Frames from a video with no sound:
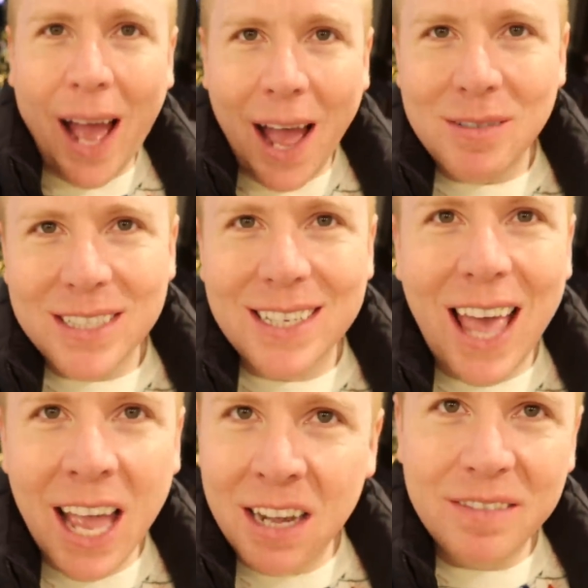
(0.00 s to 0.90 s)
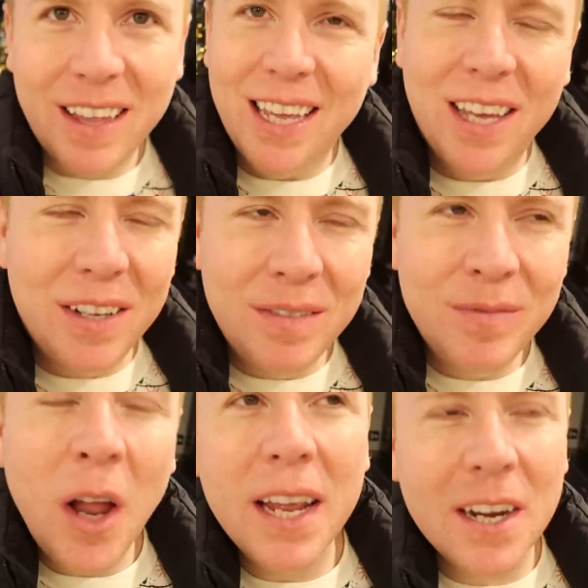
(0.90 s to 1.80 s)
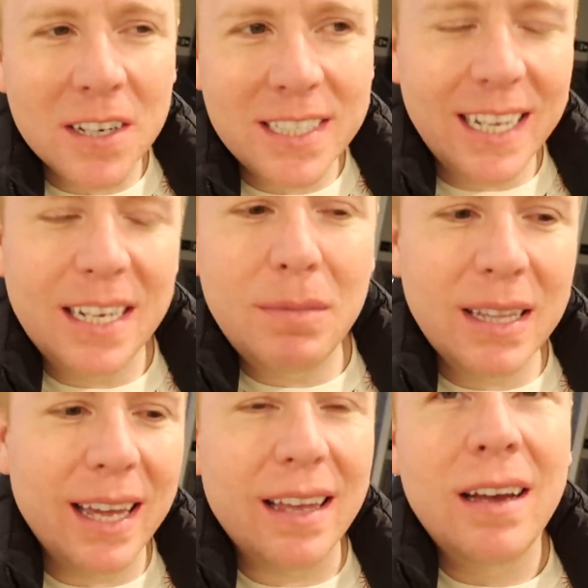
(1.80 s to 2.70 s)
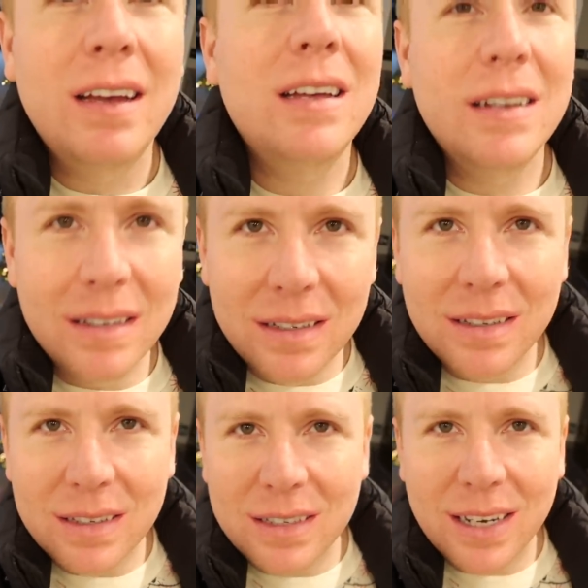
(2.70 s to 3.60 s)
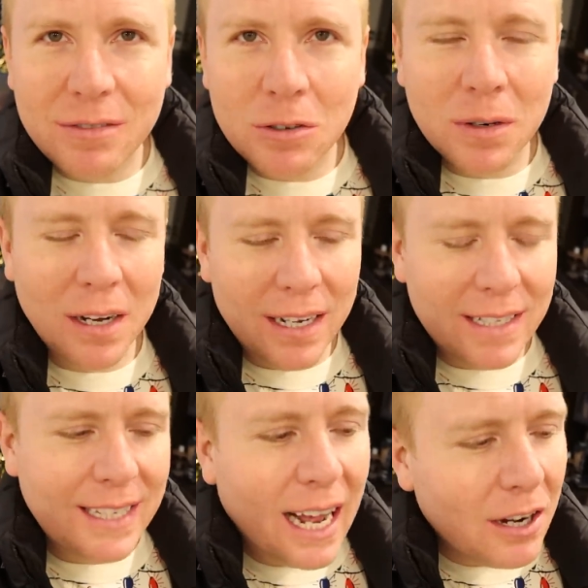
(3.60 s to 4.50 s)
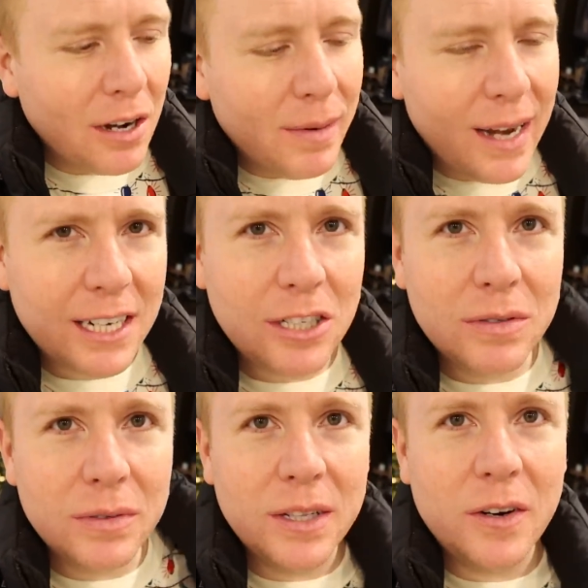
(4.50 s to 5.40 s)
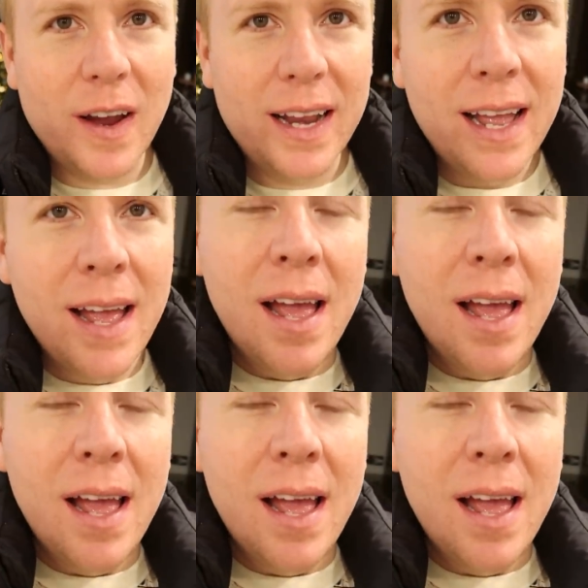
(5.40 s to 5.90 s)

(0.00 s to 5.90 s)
I was kind of like, not irritated, but like, ugh, to have to work on a Saturday, but actually it was really great.